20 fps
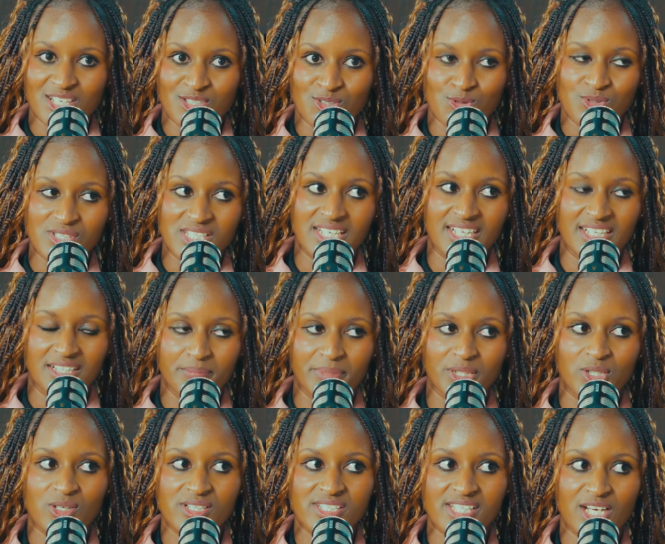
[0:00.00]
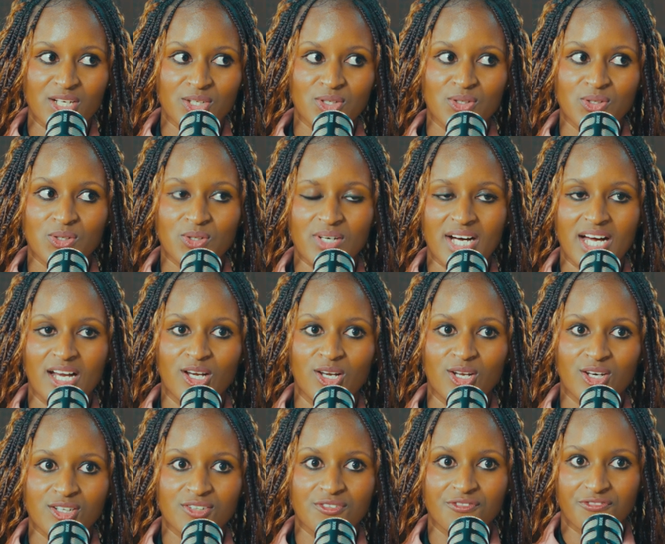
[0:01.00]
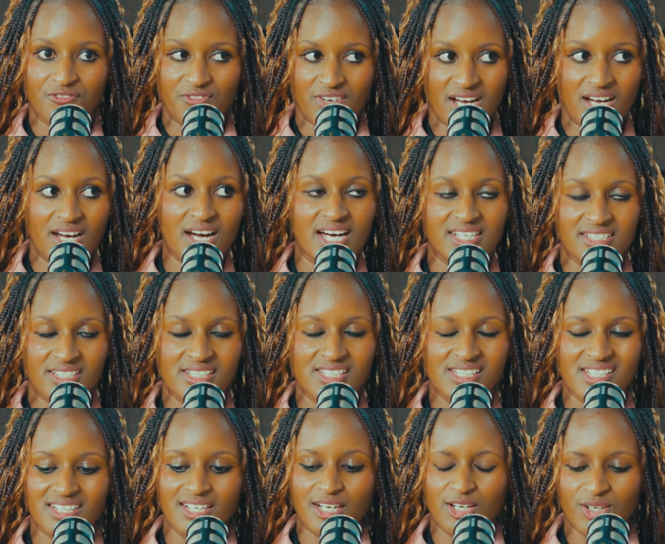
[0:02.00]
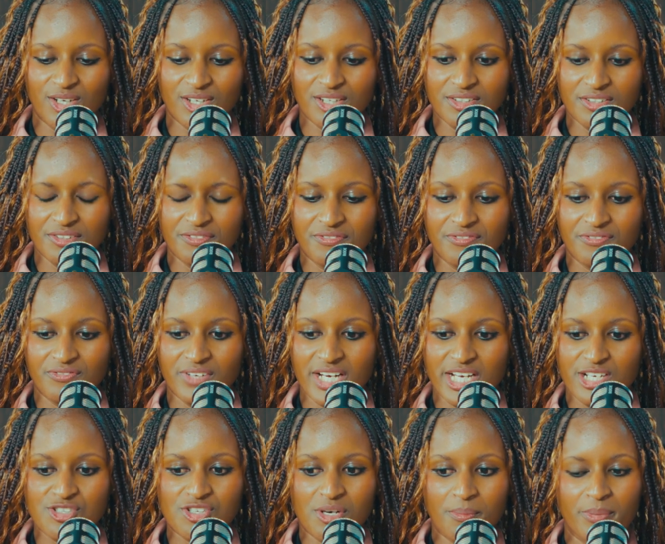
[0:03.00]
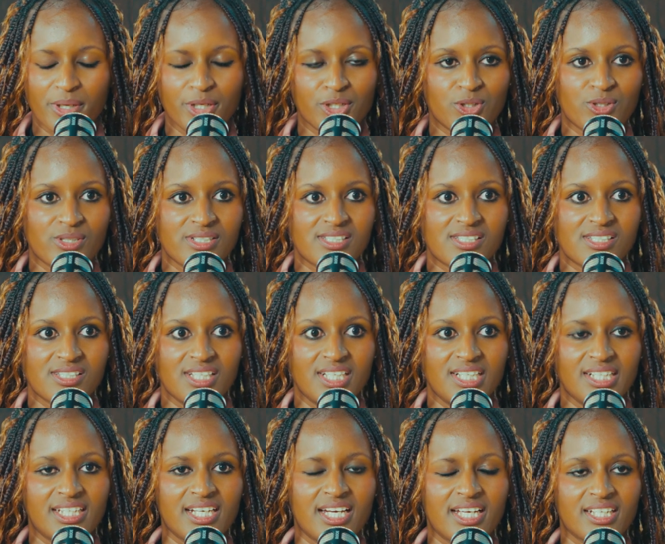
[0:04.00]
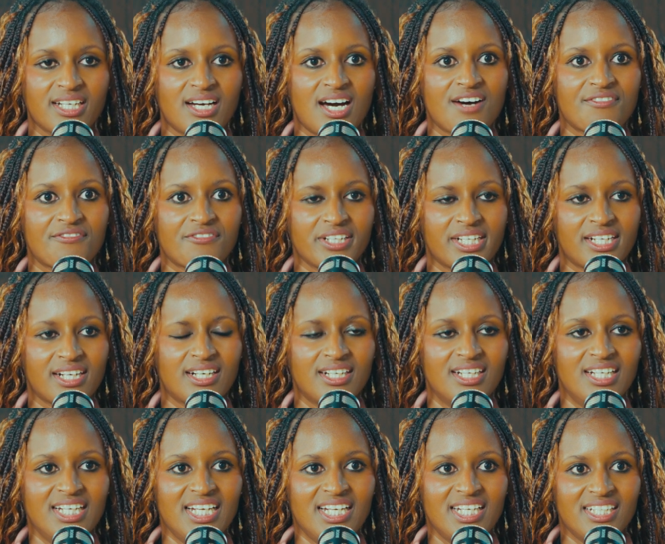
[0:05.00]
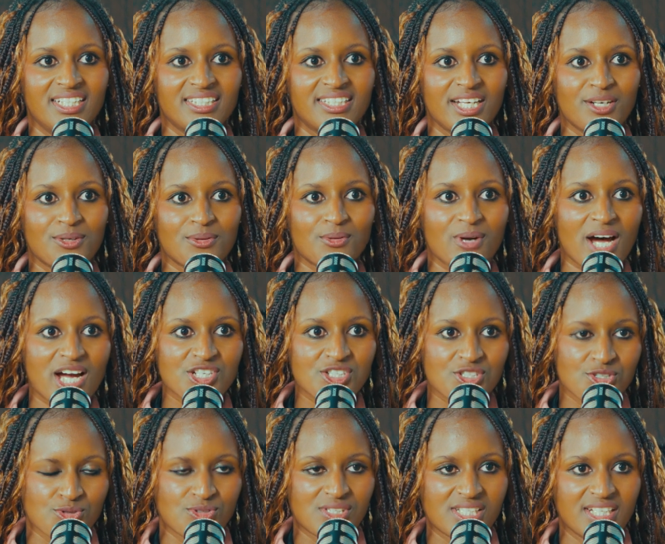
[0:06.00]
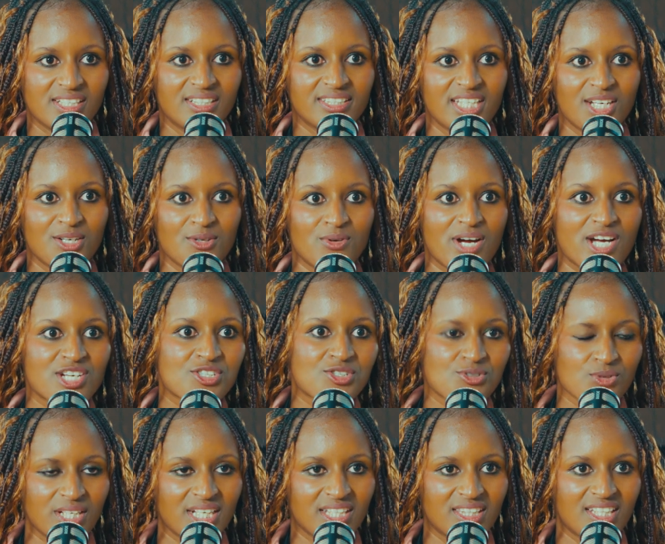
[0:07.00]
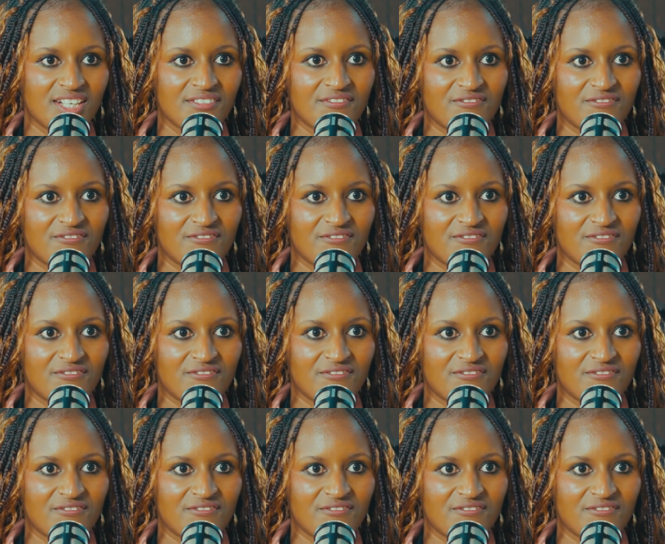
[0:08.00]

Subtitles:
as you scale. Because I know as I said, a lot of entrepreneurs in Kenya, Africa, they rush to scale. They rush to get that